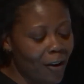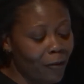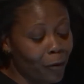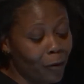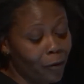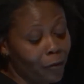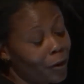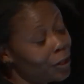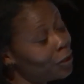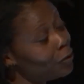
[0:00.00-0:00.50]

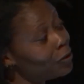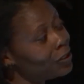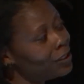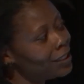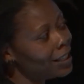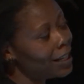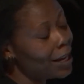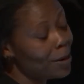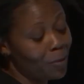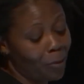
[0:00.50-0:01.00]
for
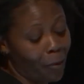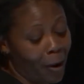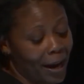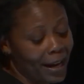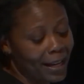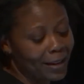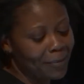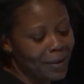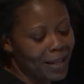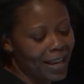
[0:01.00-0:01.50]
Fredrickson and
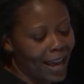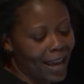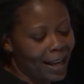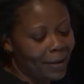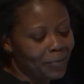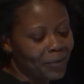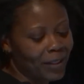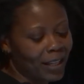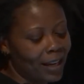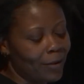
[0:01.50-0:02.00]
Bryan,
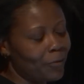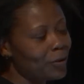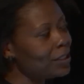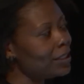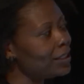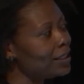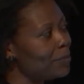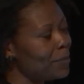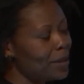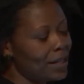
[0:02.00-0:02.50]
PA, which
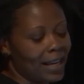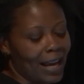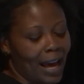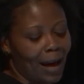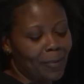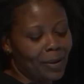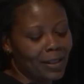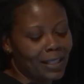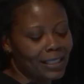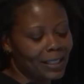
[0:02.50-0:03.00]
is a
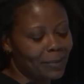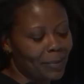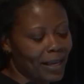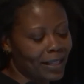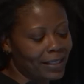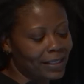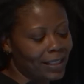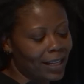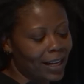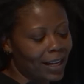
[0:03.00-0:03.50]

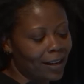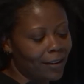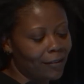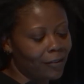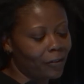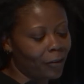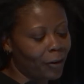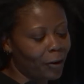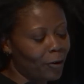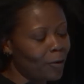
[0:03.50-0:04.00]
Minneapolis-based
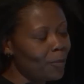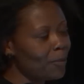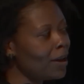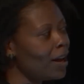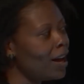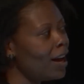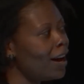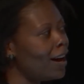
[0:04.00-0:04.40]
firm,